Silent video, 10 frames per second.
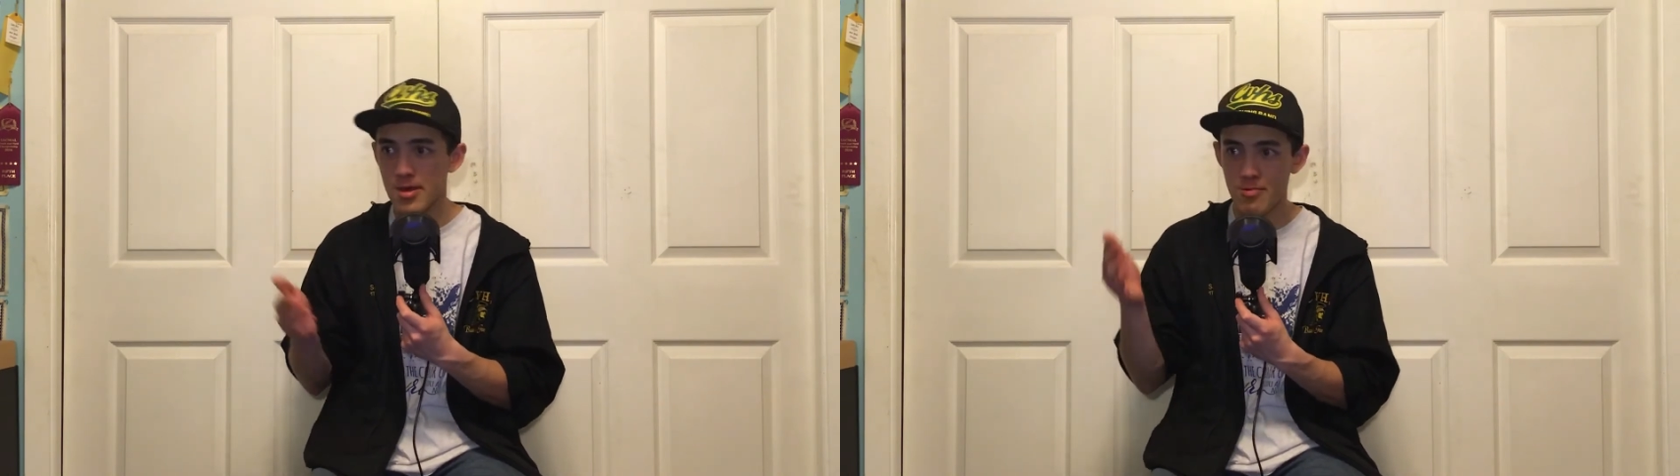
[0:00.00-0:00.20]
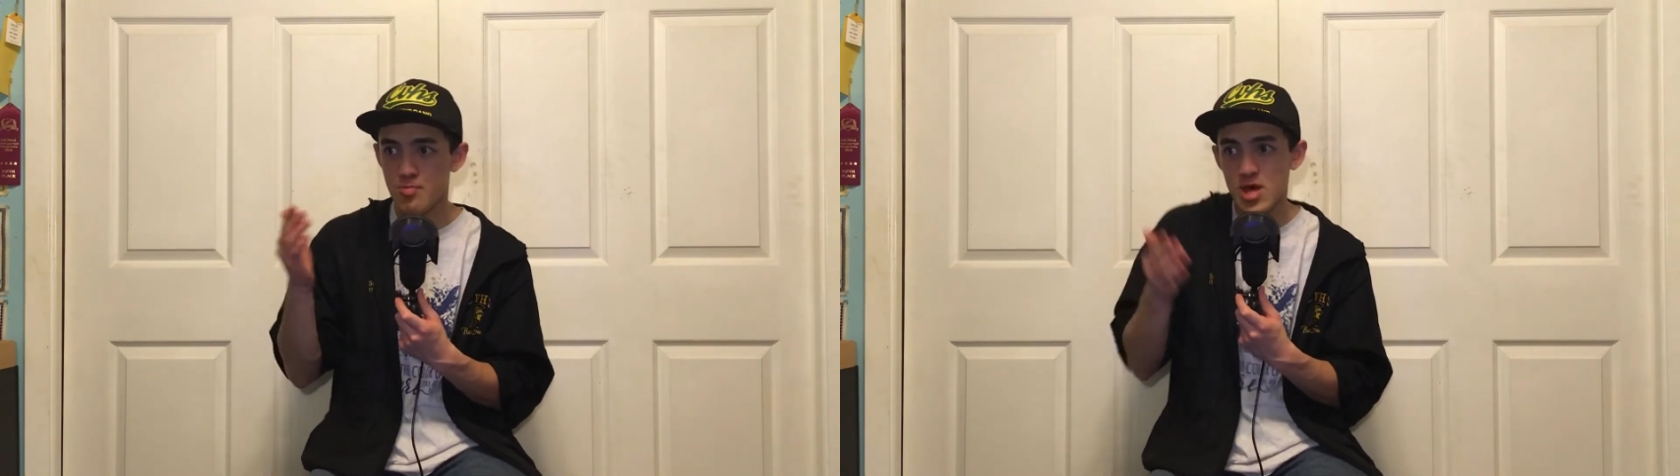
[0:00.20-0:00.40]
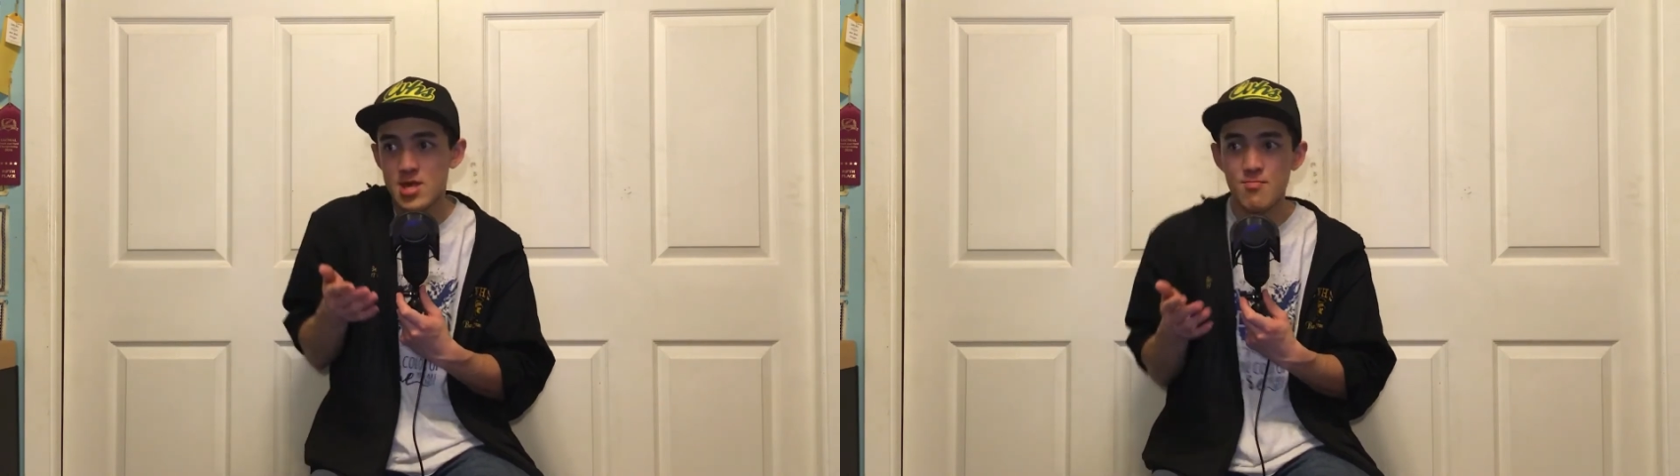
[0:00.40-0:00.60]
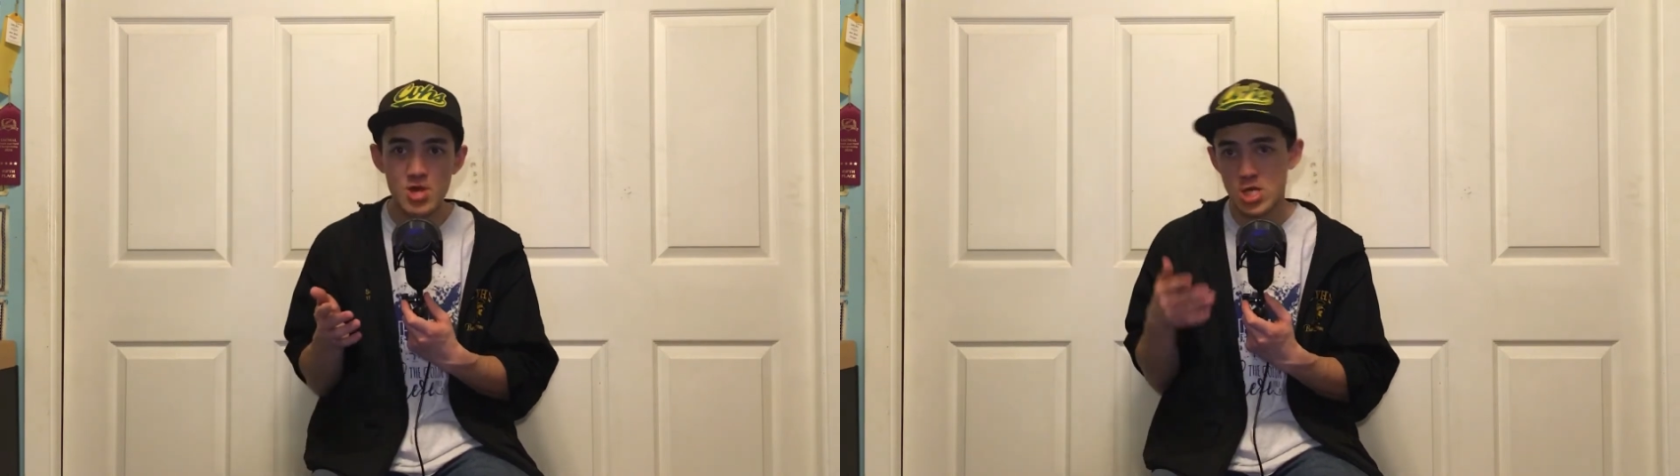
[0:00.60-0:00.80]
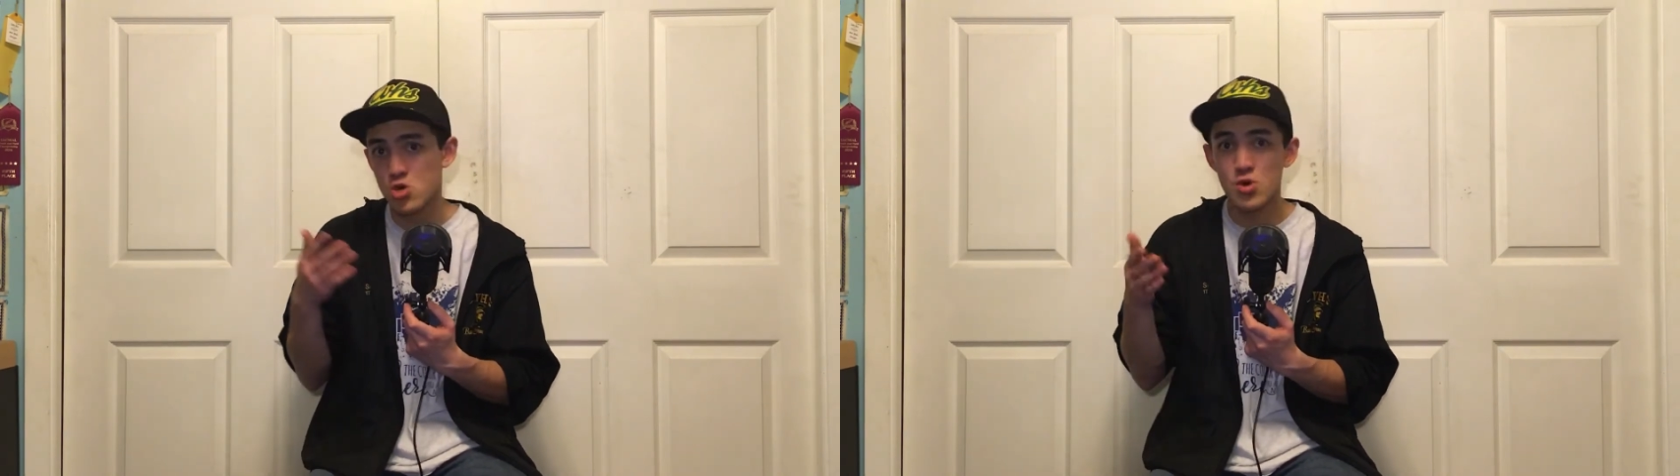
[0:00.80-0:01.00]
if you play
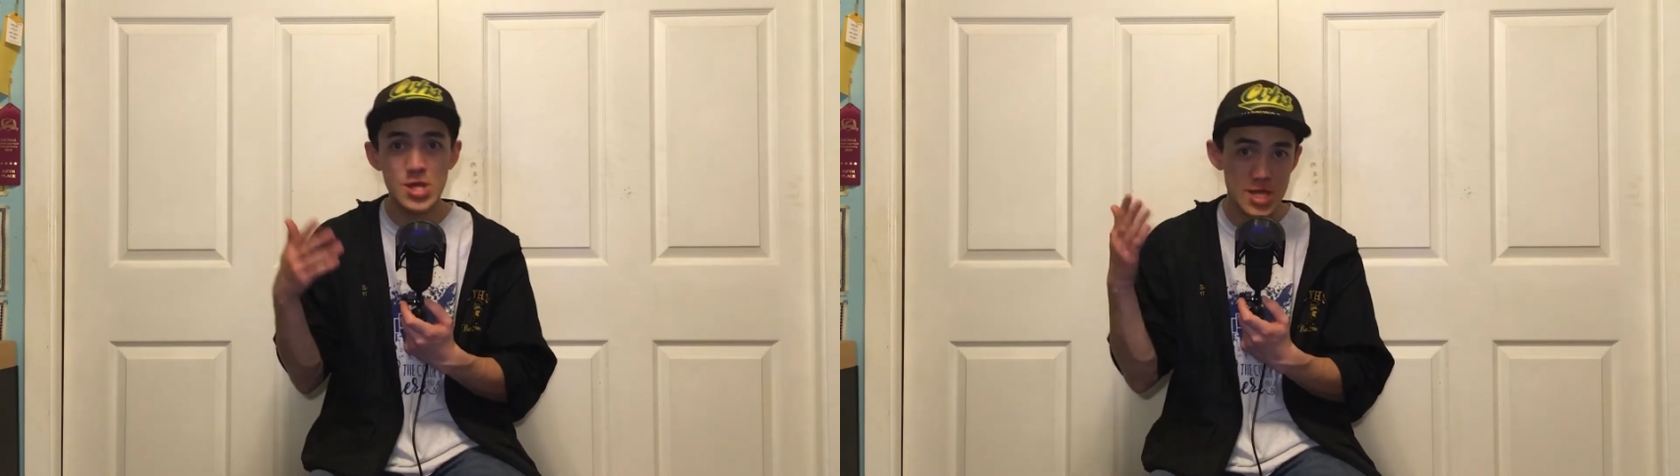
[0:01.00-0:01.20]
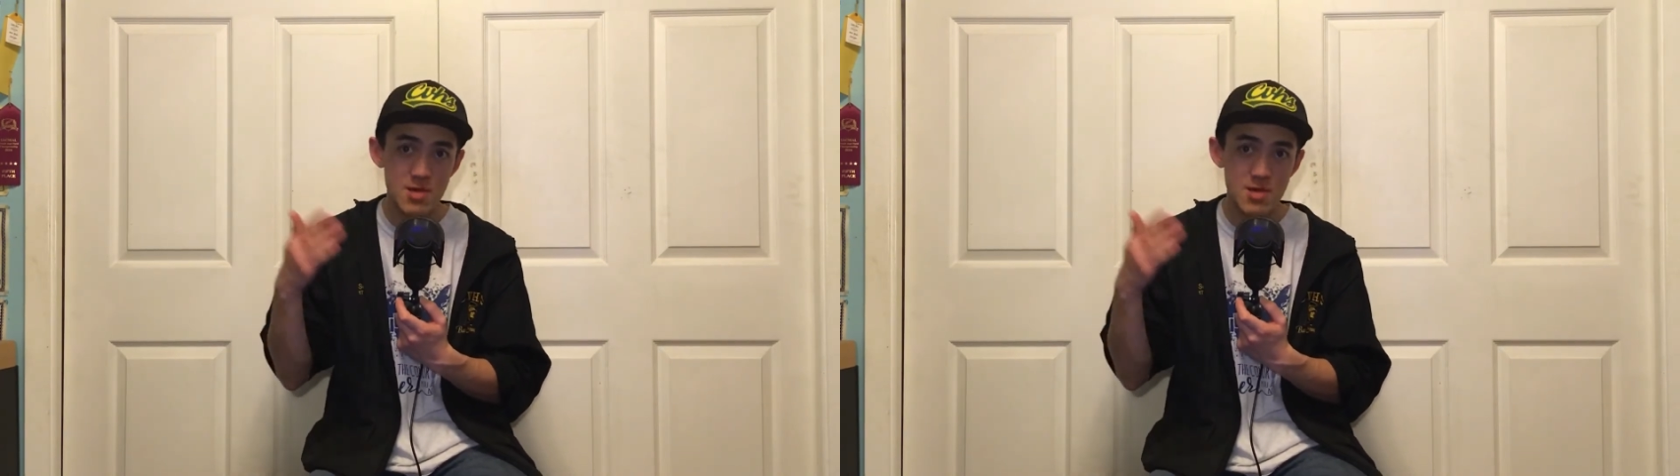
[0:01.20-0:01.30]
symphony, tuning the